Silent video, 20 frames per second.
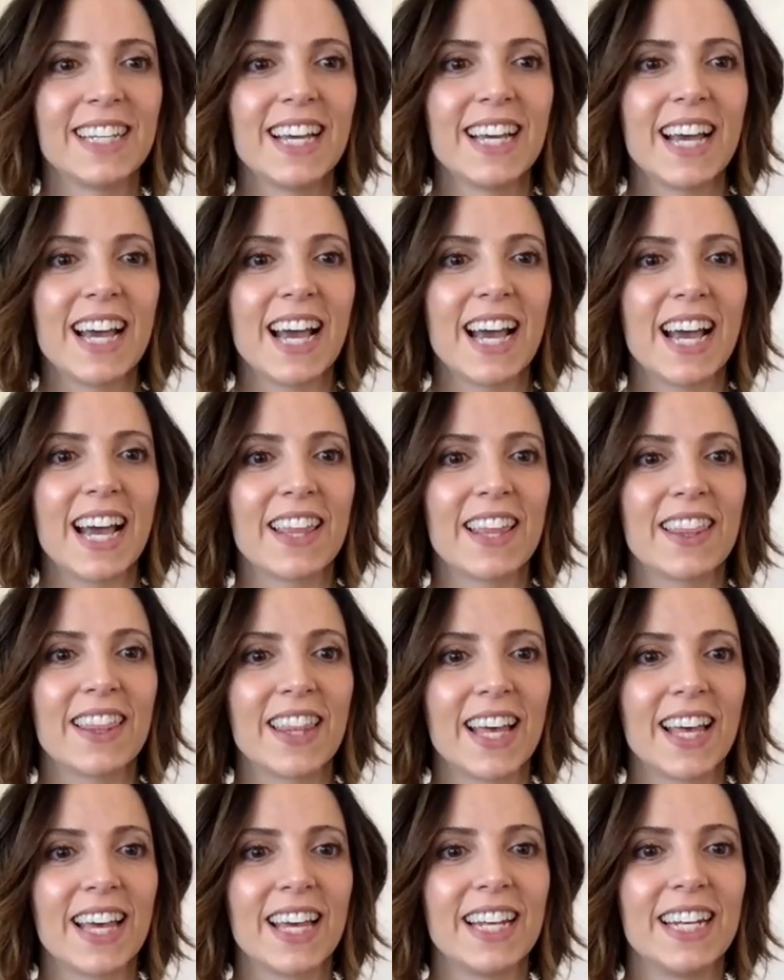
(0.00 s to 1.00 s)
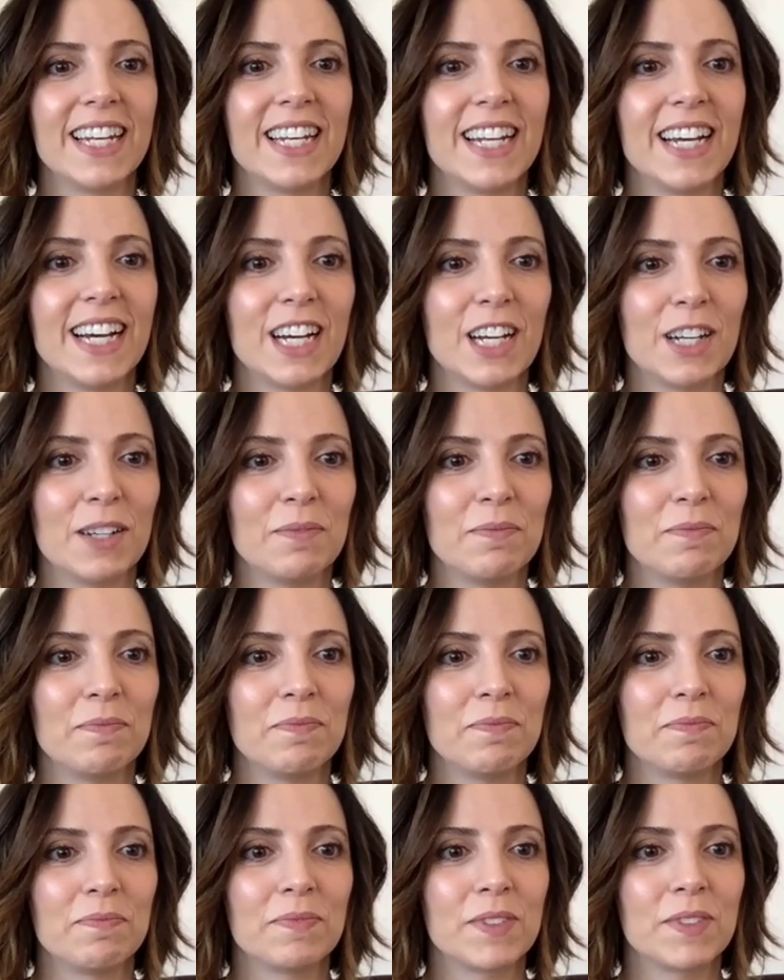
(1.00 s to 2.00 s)
And
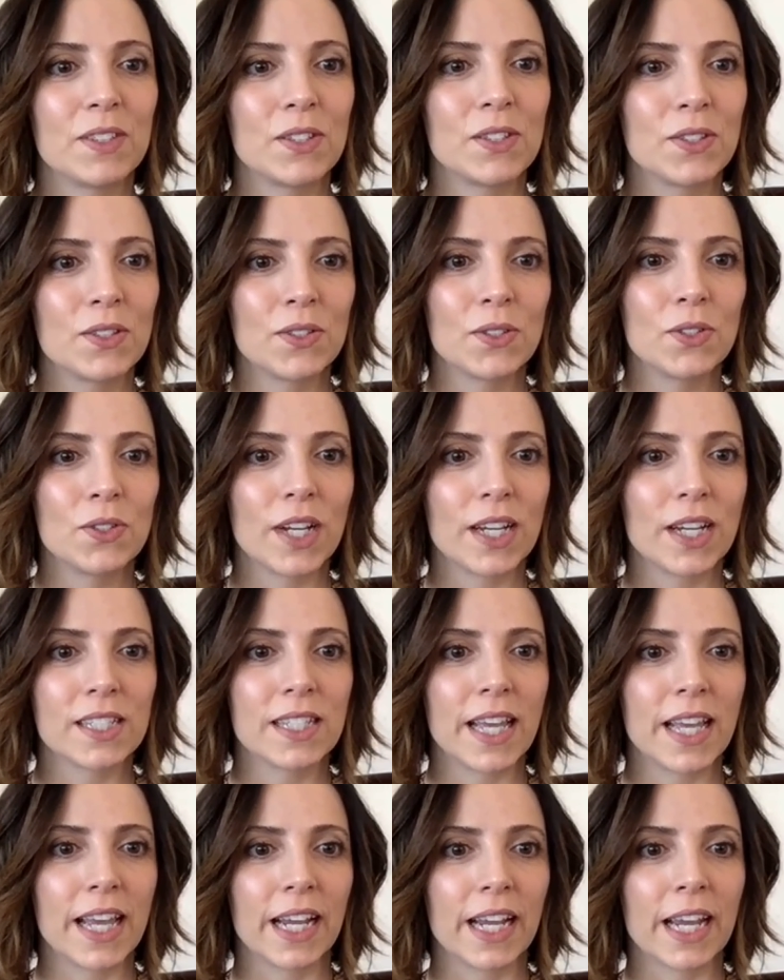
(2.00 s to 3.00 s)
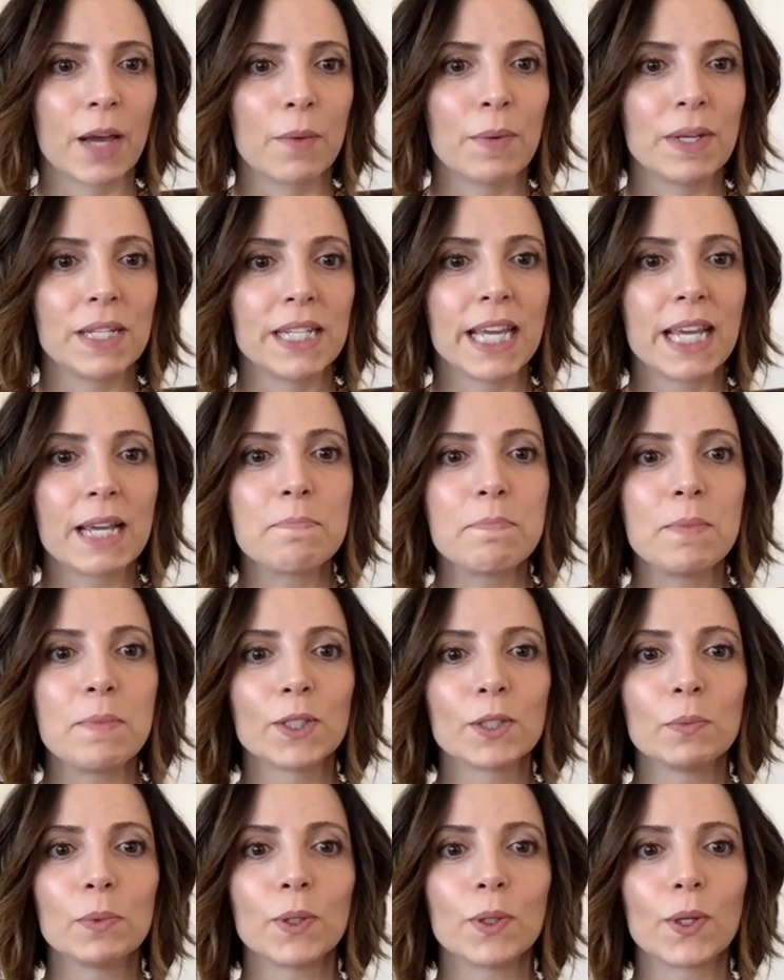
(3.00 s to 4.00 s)
then suggest just saying, can we take
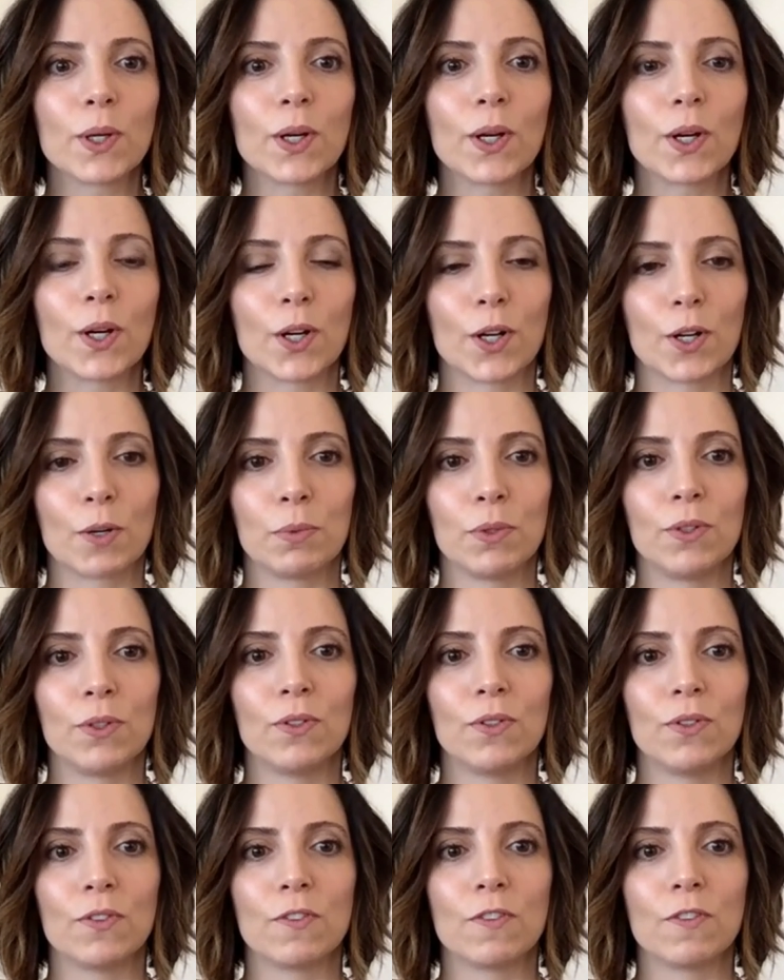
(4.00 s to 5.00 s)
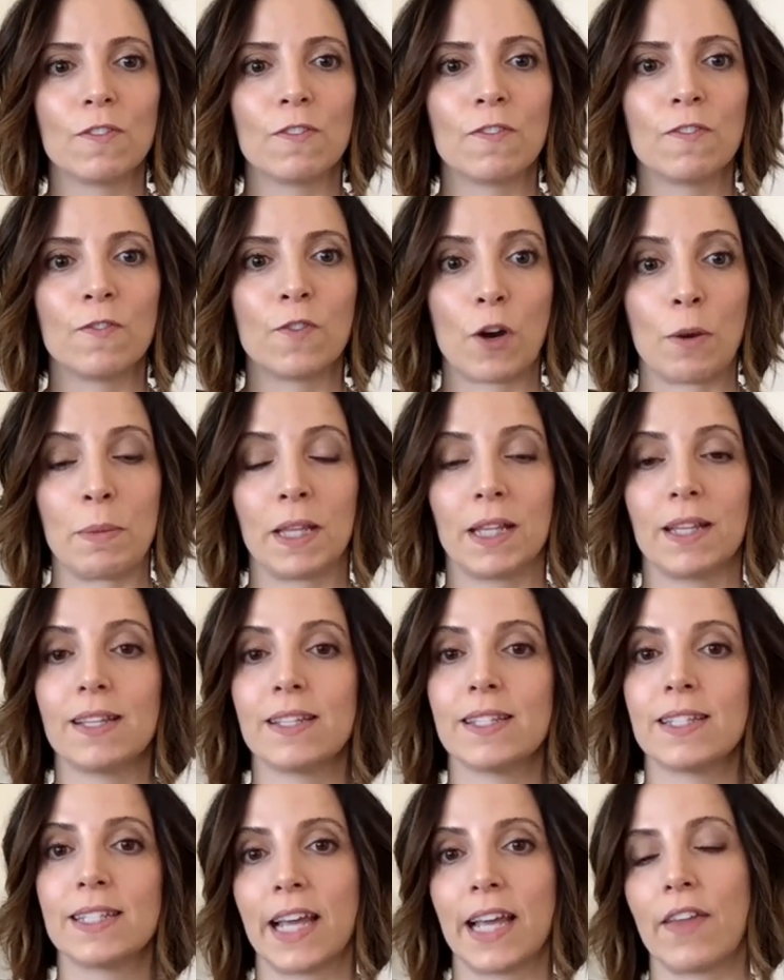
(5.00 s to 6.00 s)
multiple herbal
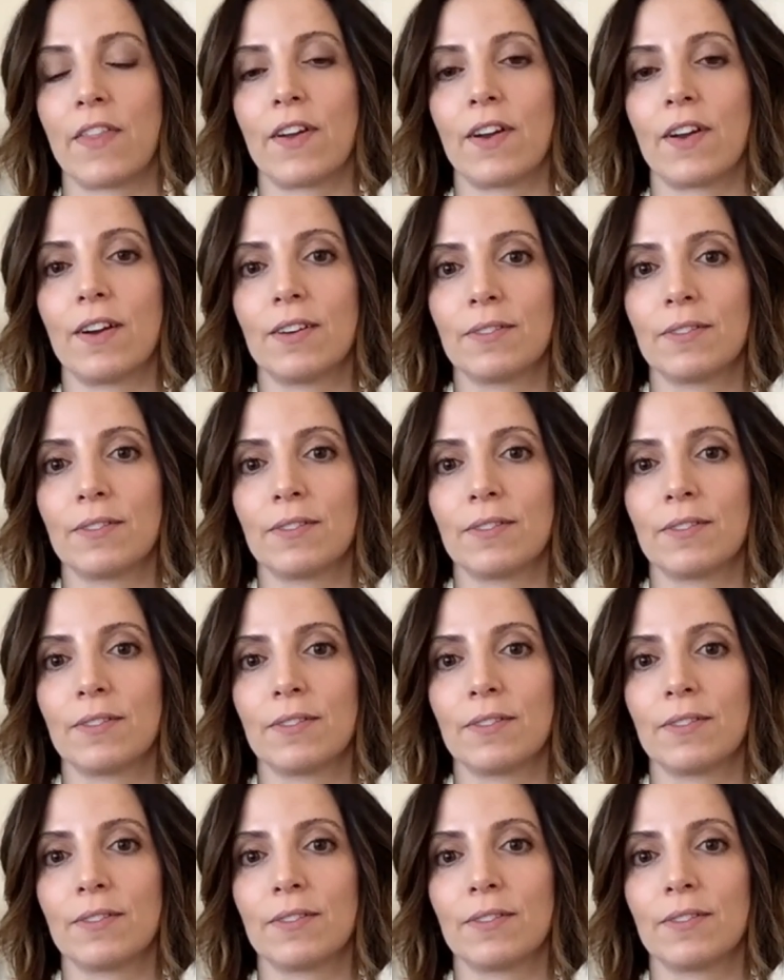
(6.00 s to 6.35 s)
formulas together?